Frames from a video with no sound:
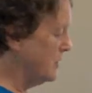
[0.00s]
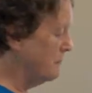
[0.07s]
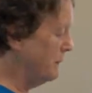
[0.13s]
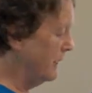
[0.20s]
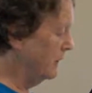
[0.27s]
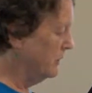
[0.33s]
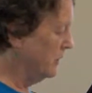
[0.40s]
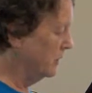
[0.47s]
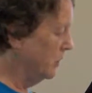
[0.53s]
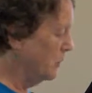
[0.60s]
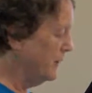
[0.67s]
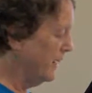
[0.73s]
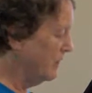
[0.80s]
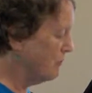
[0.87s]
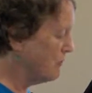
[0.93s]
smell to
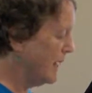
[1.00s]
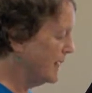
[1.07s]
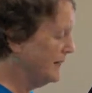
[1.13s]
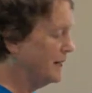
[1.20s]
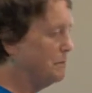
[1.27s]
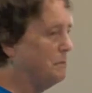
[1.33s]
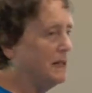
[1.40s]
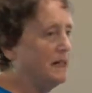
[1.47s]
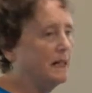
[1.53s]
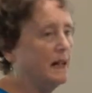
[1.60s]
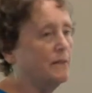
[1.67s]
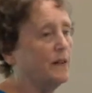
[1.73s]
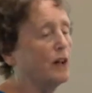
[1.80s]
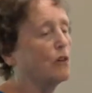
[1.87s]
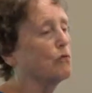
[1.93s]
locate rotting meat,
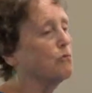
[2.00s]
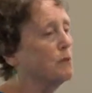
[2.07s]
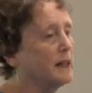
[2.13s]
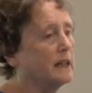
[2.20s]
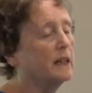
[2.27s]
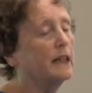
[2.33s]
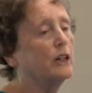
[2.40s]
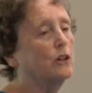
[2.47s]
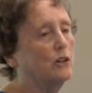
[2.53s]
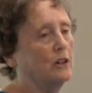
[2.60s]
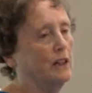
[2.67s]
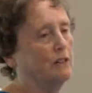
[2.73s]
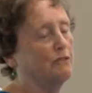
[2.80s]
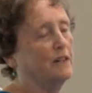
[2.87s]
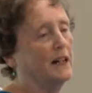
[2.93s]
and they are really
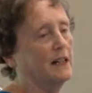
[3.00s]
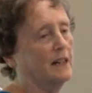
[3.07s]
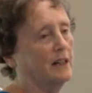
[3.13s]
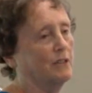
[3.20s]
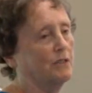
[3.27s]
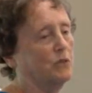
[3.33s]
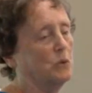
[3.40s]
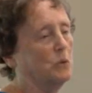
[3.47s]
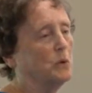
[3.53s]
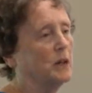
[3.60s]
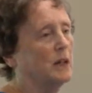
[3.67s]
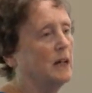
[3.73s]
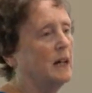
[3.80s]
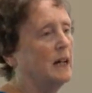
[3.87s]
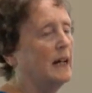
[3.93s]
good at finding food.
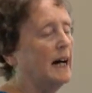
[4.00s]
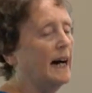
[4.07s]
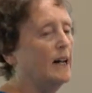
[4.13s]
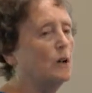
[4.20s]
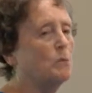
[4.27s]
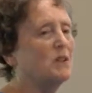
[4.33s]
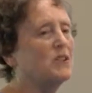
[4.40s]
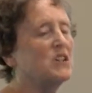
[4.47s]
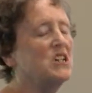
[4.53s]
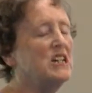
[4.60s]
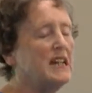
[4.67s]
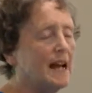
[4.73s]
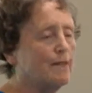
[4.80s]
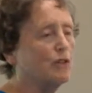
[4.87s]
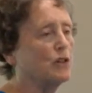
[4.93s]
I almost
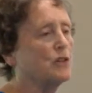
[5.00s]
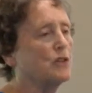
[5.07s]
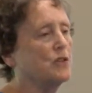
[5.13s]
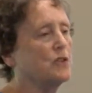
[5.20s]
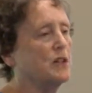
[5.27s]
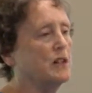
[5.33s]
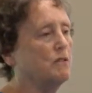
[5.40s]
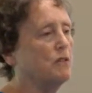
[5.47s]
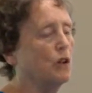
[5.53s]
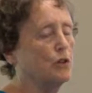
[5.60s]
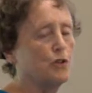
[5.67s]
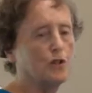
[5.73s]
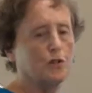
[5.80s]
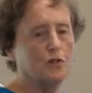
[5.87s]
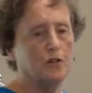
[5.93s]
never see
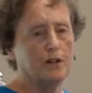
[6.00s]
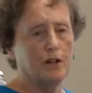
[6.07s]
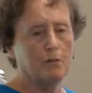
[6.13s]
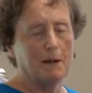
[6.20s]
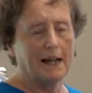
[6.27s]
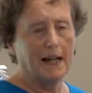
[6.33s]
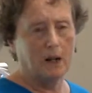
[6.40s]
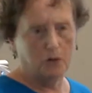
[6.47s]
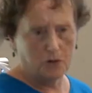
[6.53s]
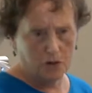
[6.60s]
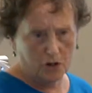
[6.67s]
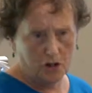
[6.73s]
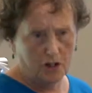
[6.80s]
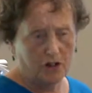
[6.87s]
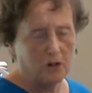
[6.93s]
vultures near my
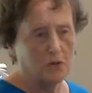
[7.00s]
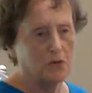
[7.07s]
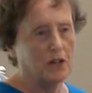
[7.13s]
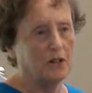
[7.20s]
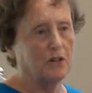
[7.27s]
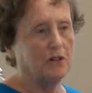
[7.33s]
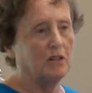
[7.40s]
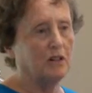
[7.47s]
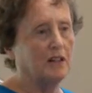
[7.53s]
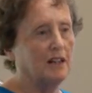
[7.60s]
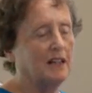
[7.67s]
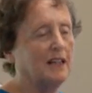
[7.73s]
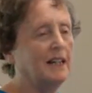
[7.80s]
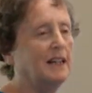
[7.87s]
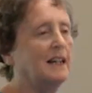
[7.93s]
house in Jericho Center,
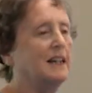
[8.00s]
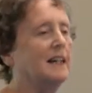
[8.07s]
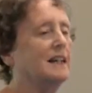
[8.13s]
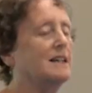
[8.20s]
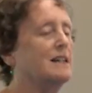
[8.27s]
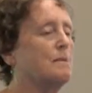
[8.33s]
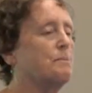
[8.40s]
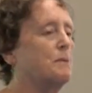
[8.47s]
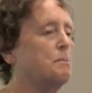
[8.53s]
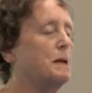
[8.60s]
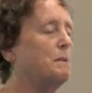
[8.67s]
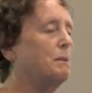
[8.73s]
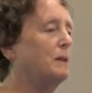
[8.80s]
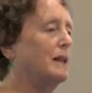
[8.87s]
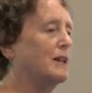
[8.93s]
except the
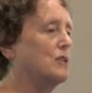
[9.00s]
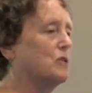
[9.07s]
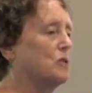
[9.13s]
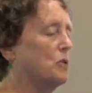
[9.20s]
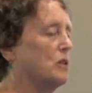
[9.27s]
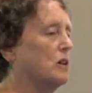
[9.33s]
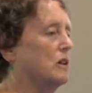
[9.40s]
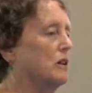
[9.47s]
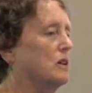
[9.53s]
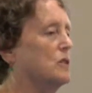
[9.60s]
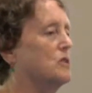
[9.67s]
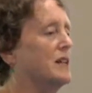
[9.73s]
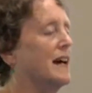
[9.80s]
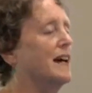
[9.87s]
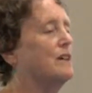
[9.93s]
people next door
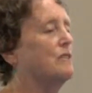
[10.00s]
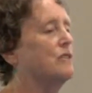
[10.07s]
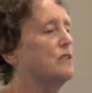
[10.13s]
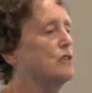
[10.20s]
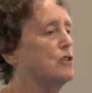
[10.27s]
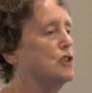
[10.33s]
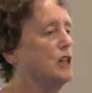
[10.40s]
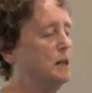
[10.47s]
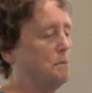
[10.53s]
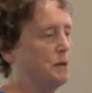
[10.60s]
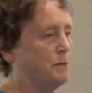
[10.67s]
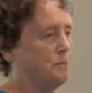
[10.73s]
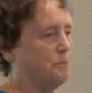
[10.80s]
used to have sheep,